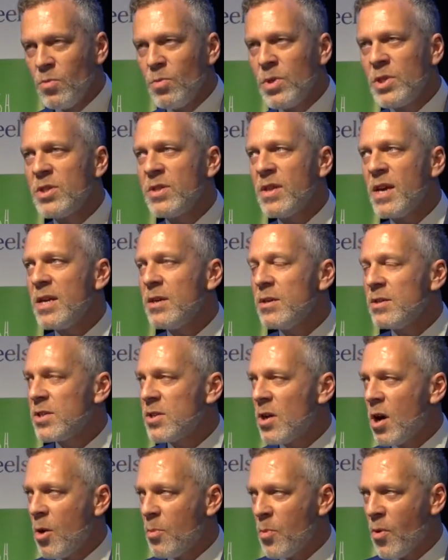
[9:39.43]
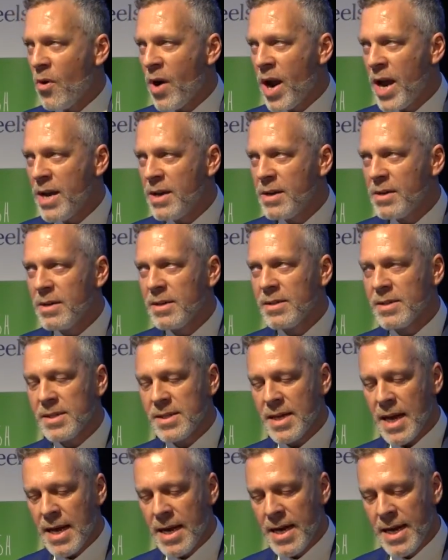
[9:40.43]
which they use to operate and
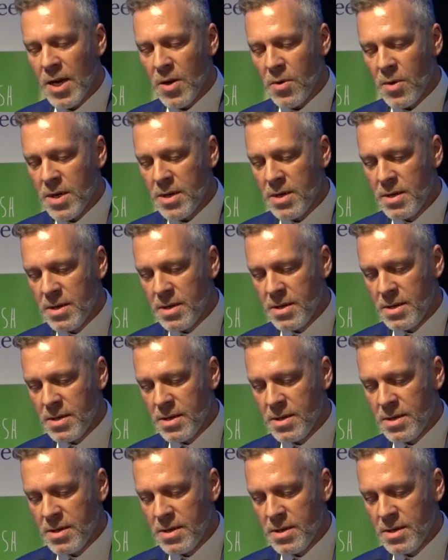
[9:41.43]
stay liquid,